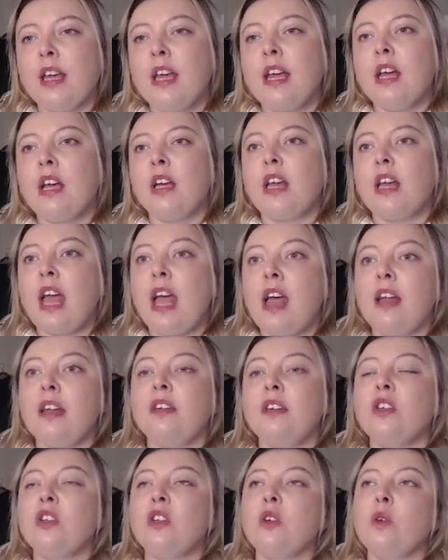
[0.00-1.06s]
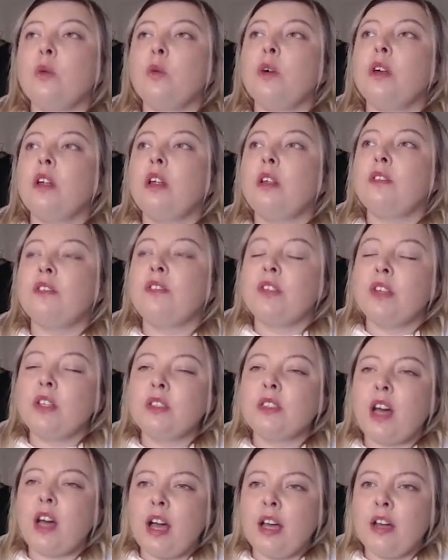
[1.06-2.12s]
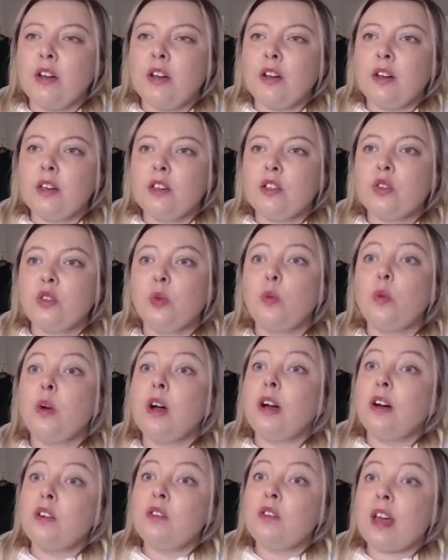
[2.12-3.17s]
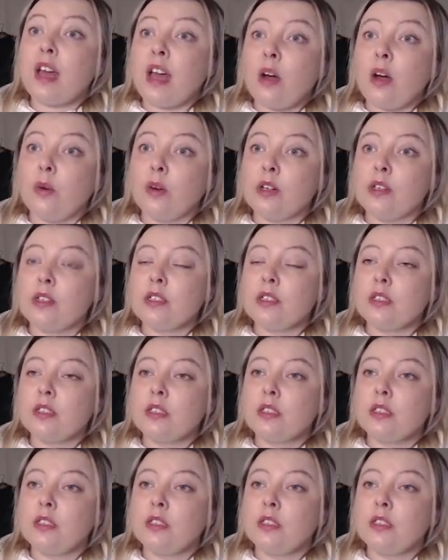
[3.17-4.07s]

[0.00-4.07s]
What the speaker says: and you will feel tired 12 hours,